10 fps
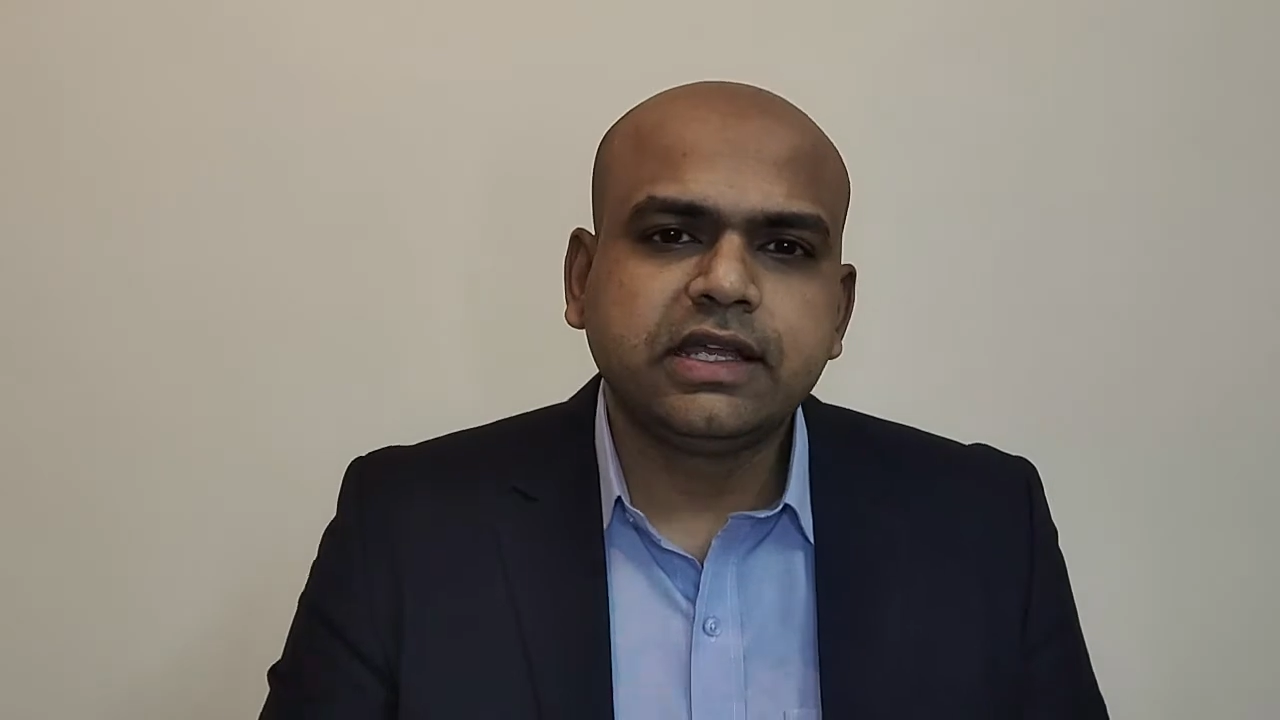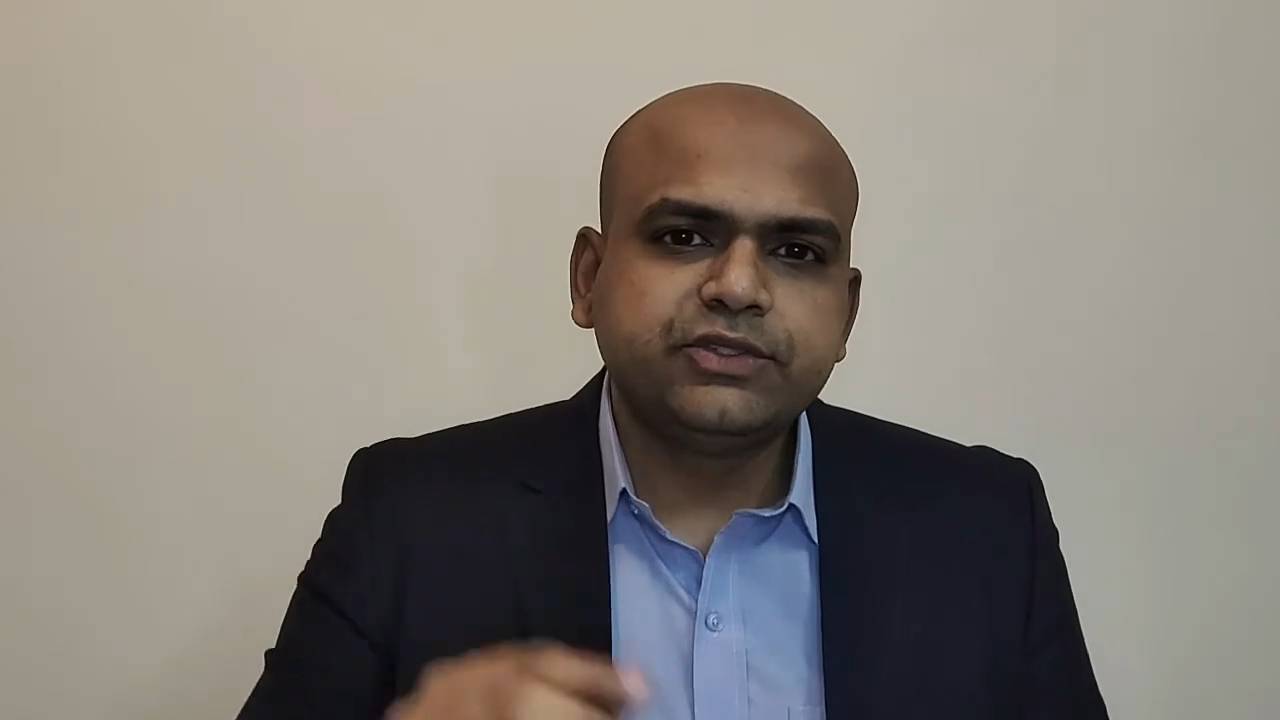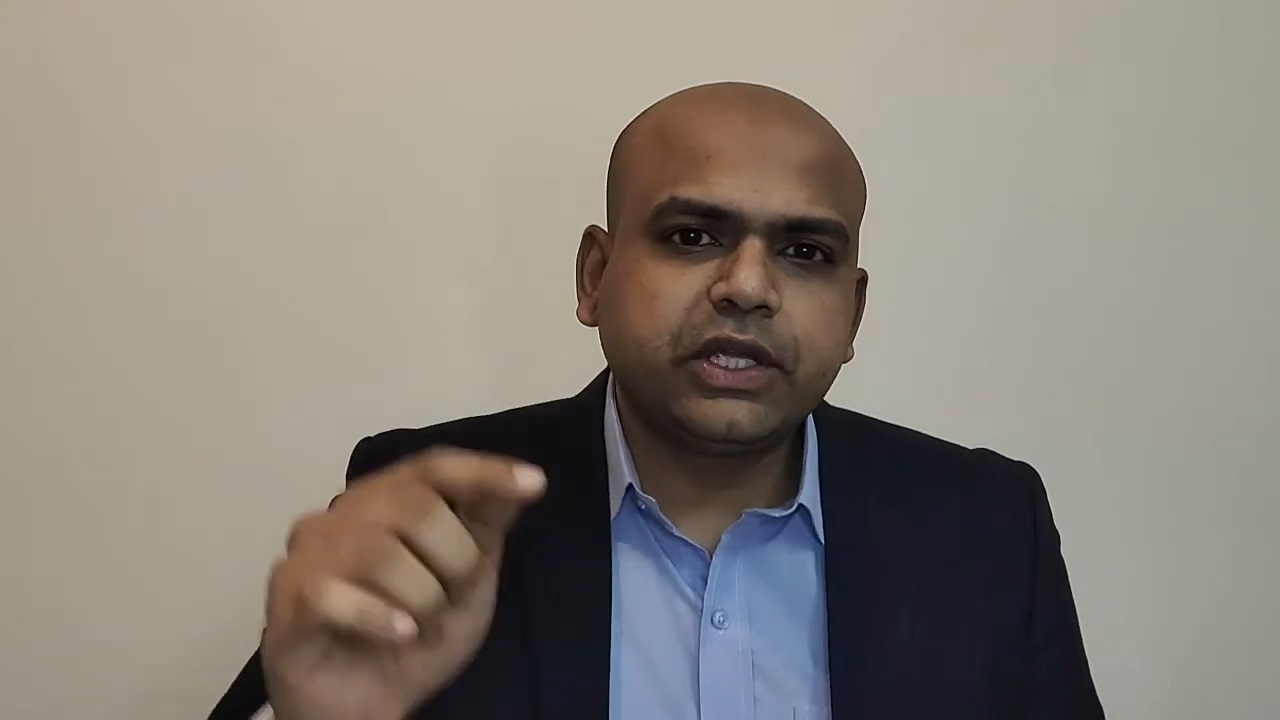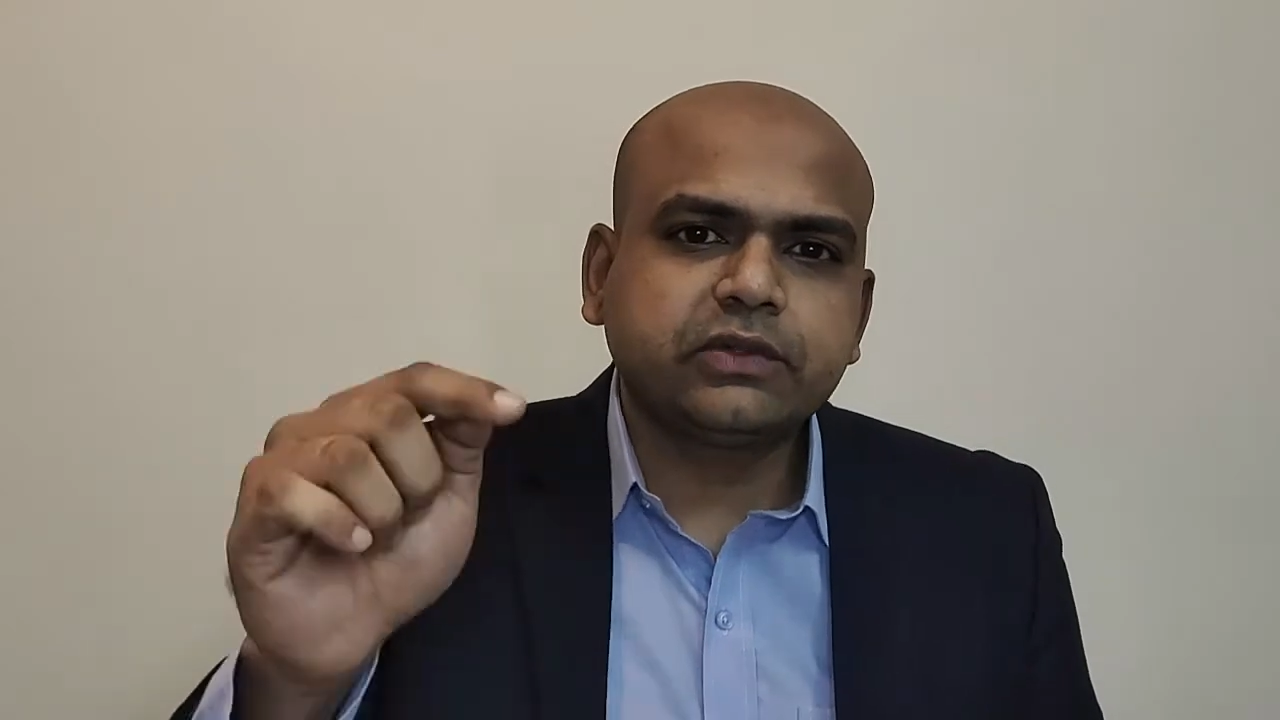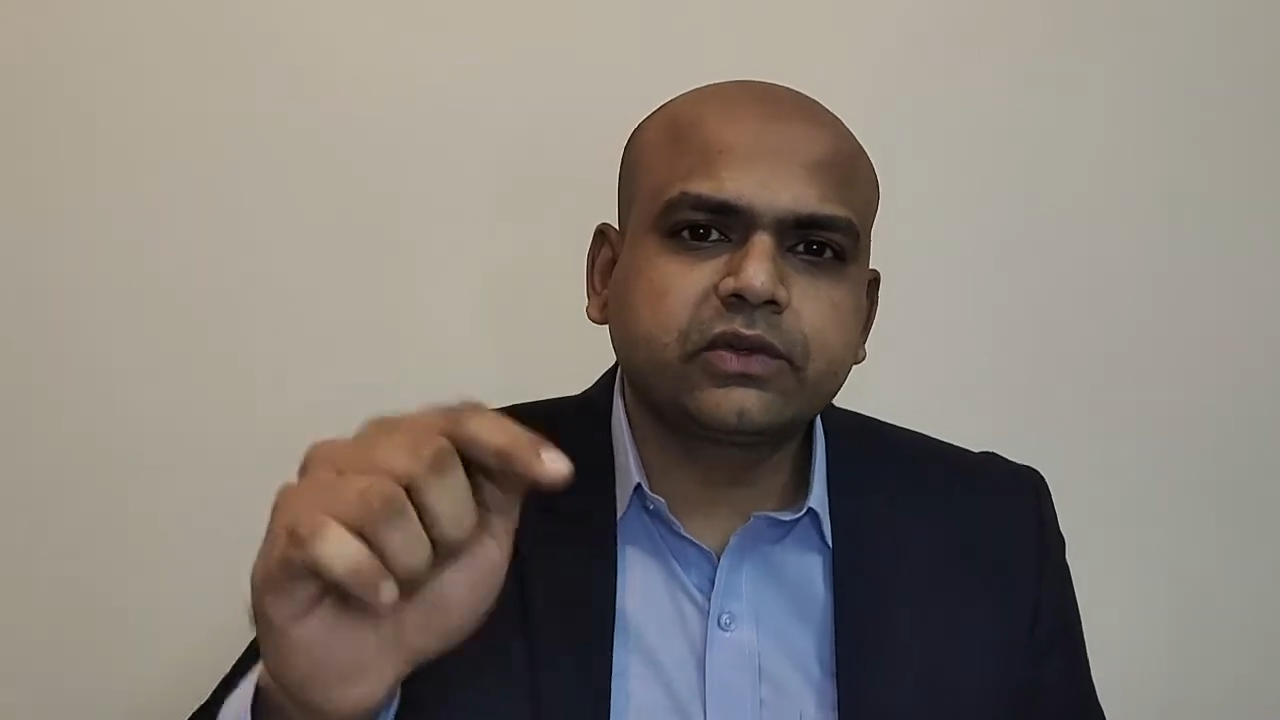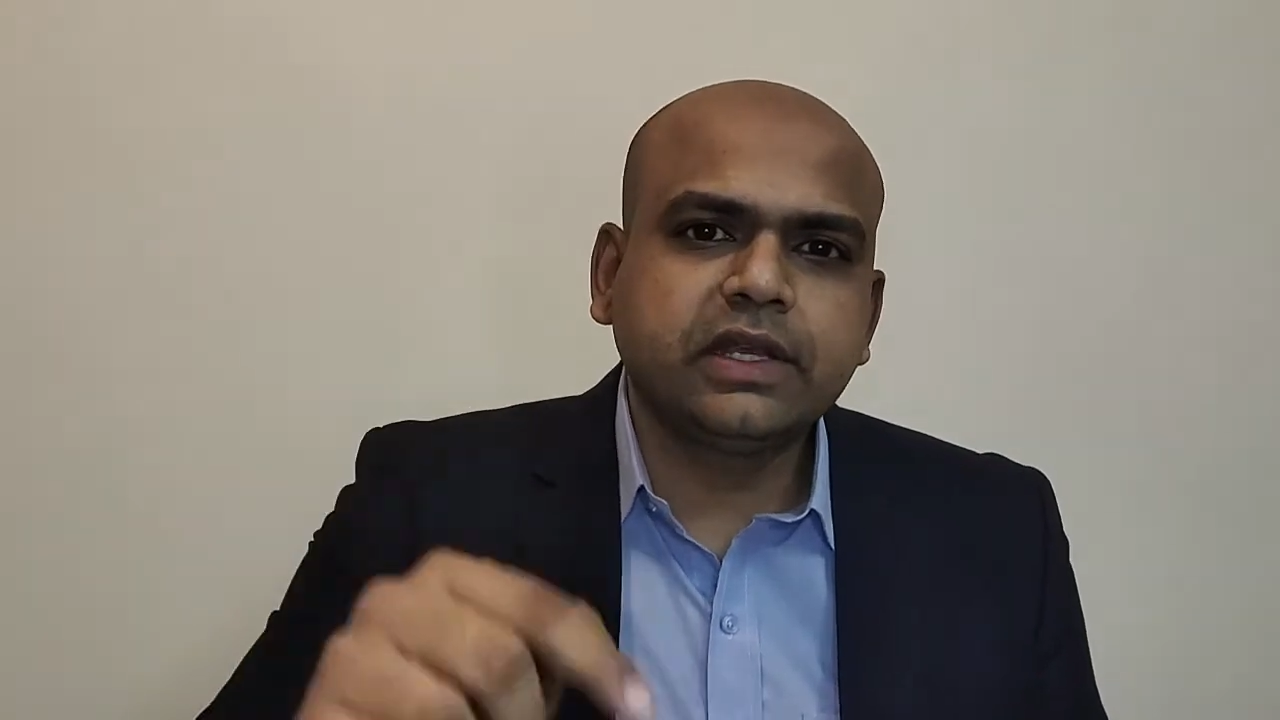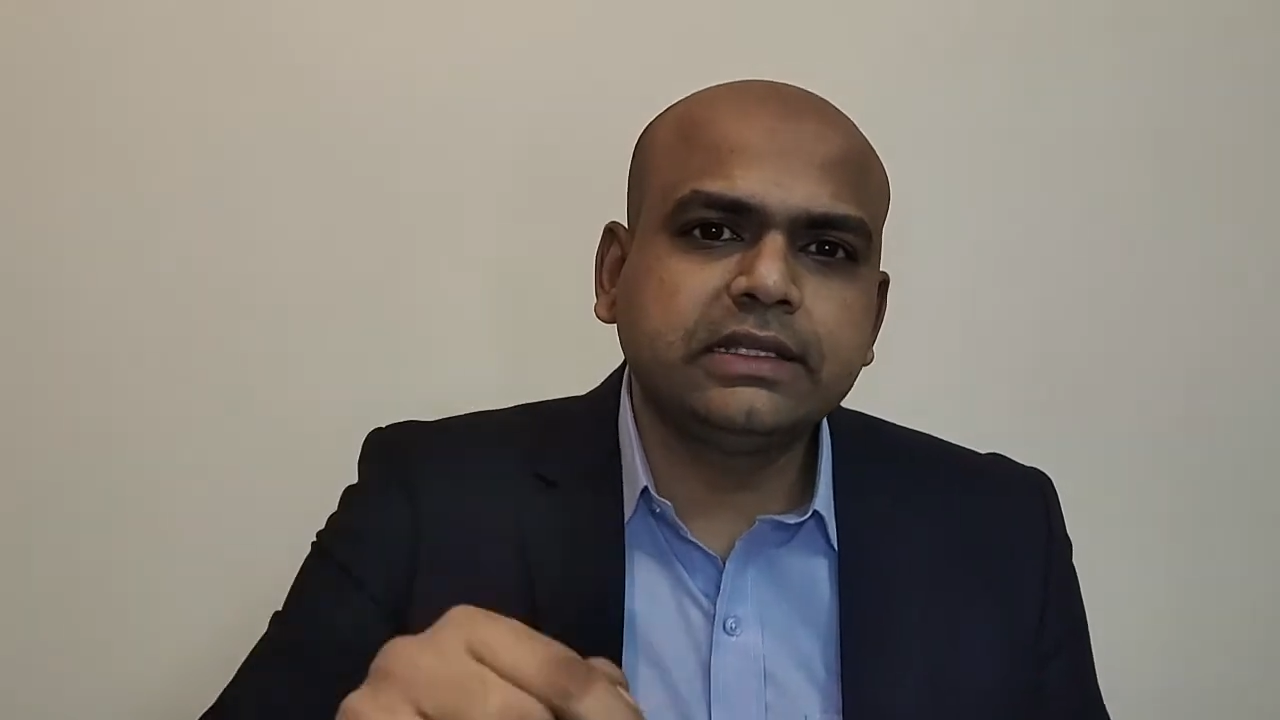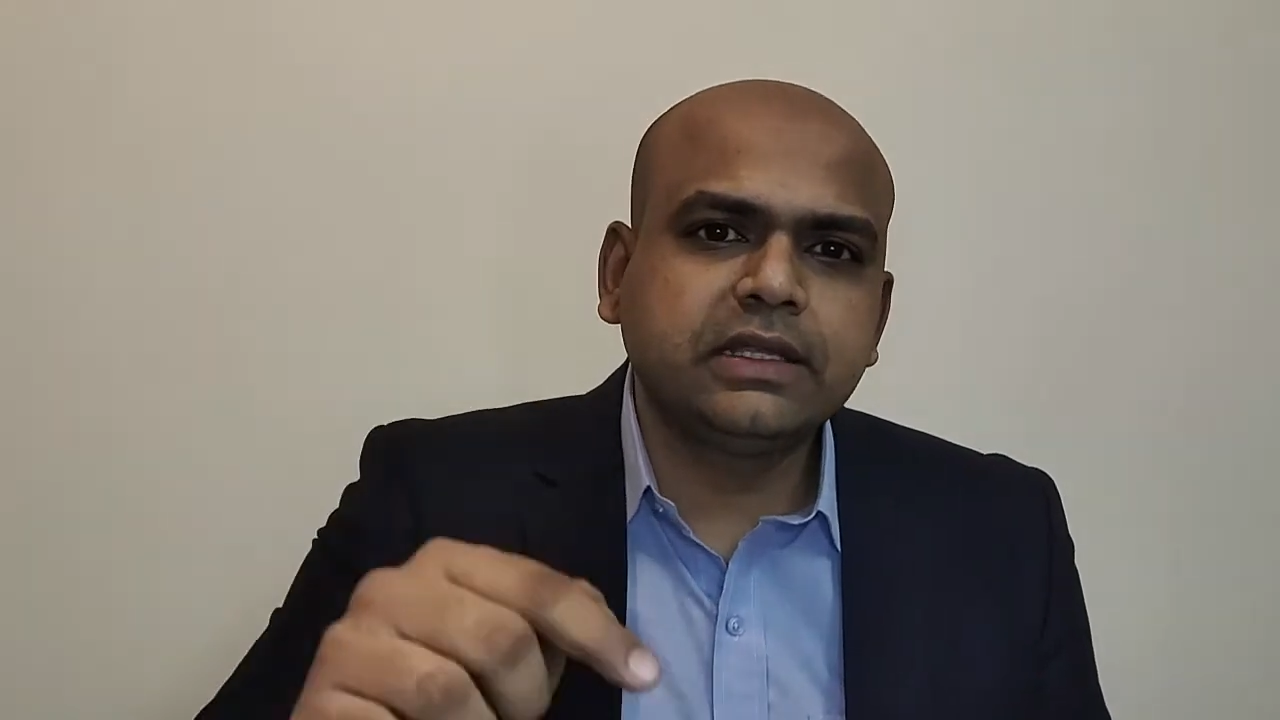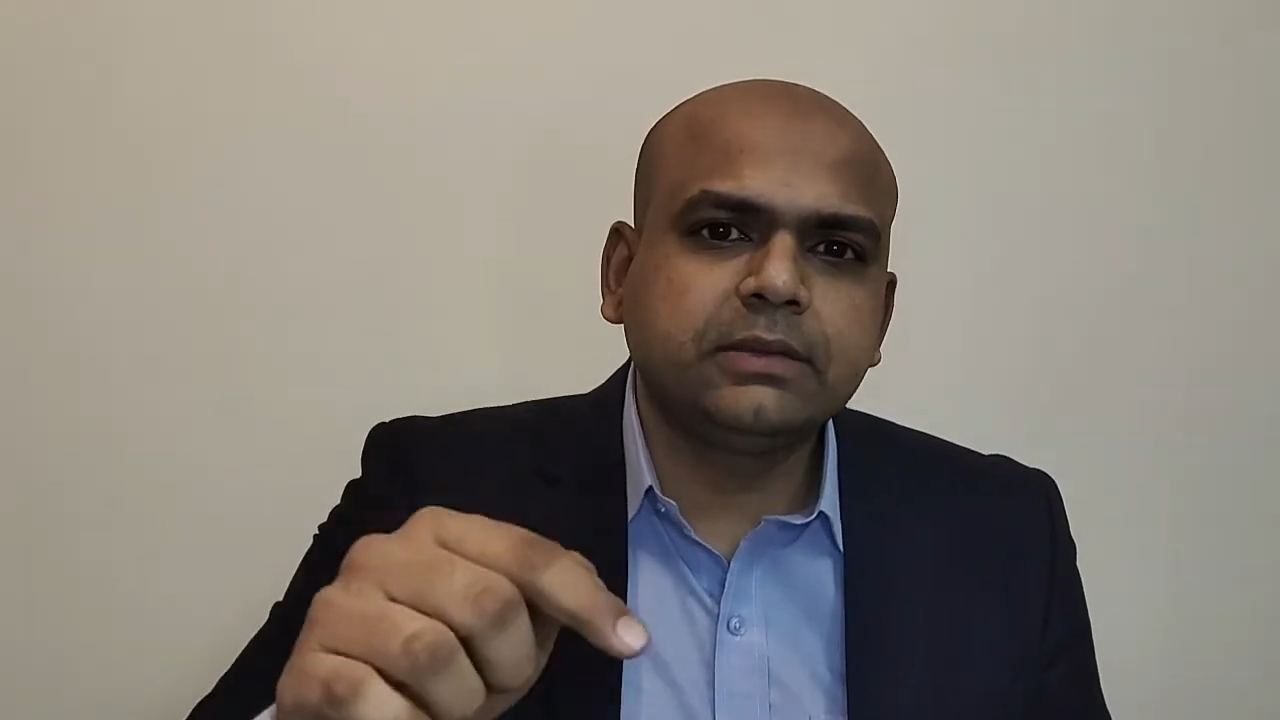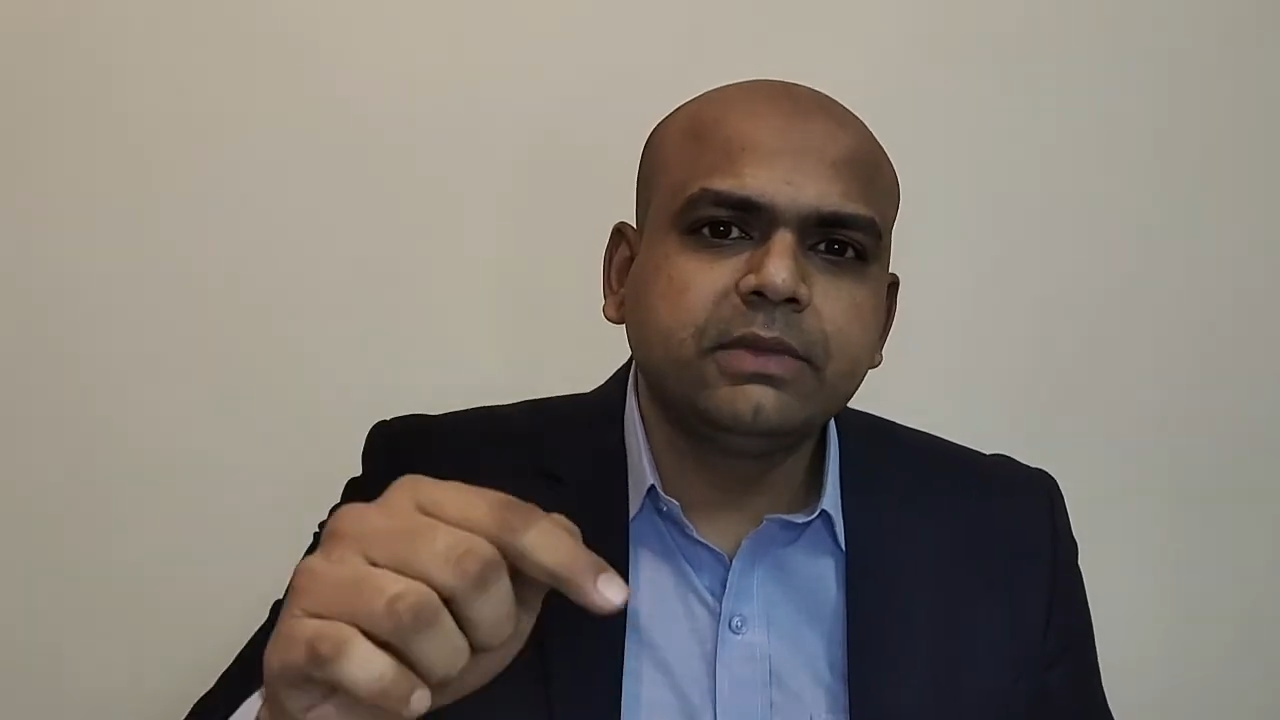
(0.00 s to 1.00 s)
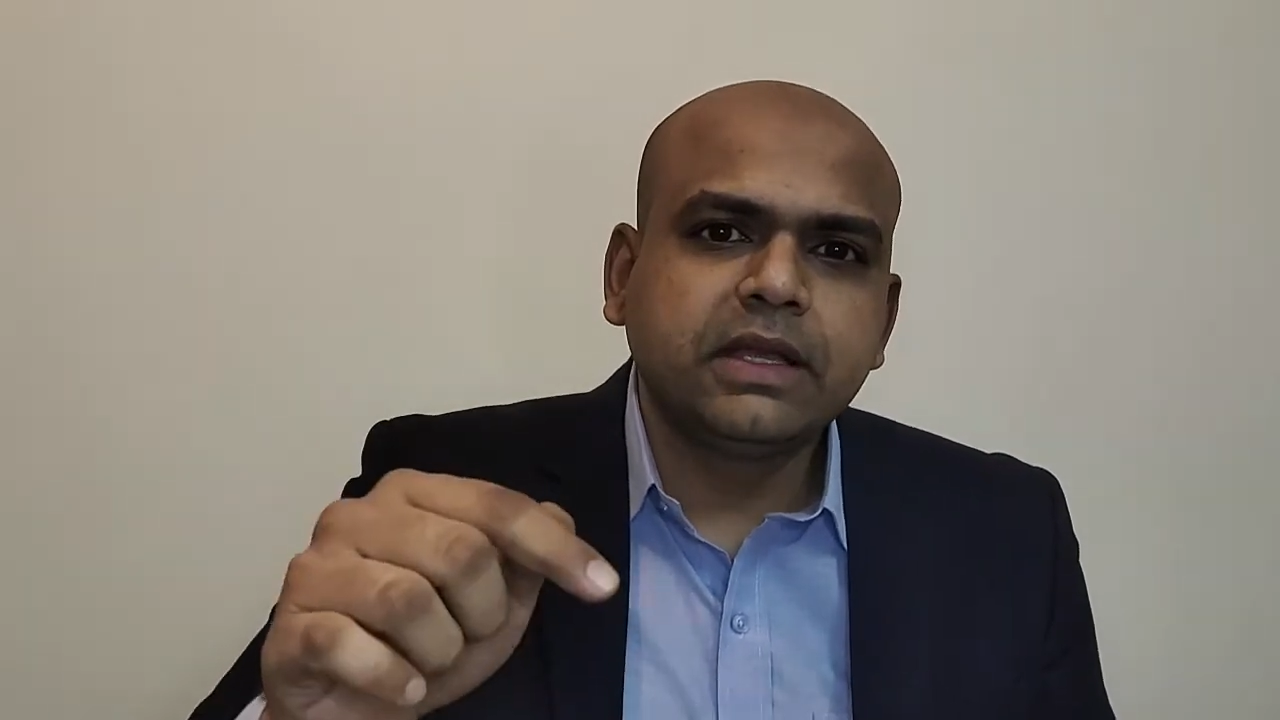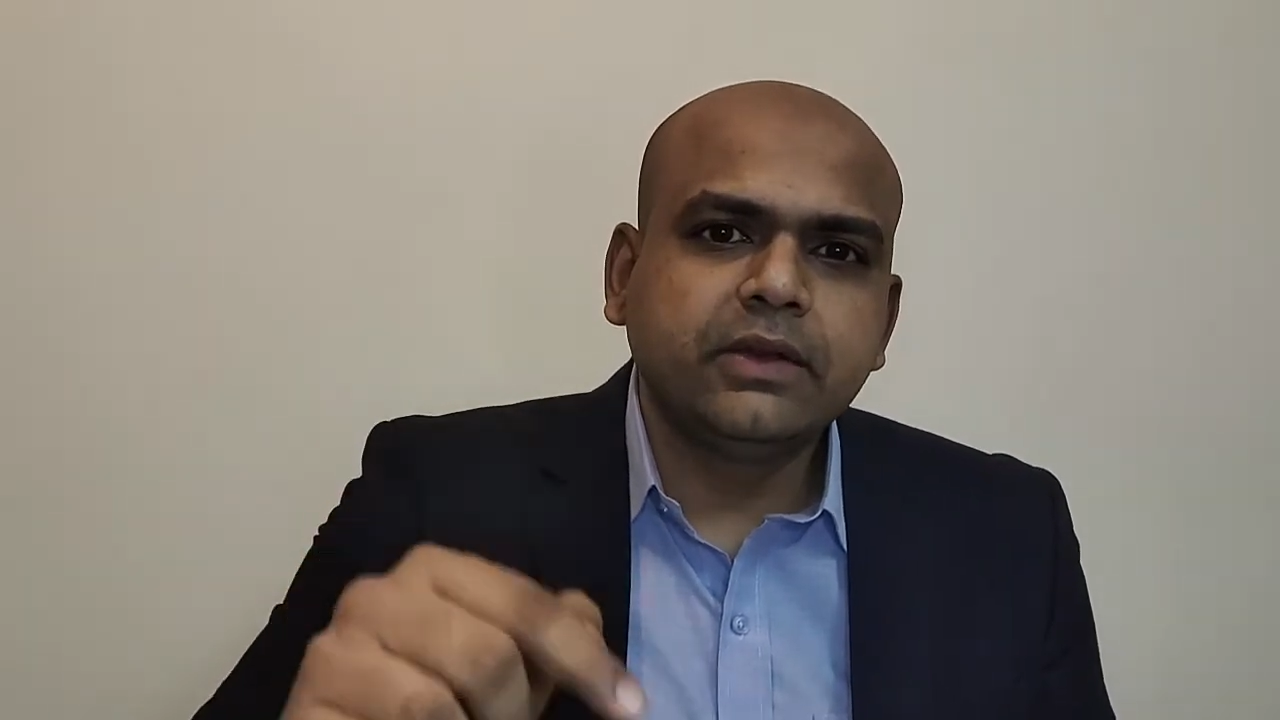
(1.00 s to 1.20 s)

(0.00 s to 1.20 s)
just click the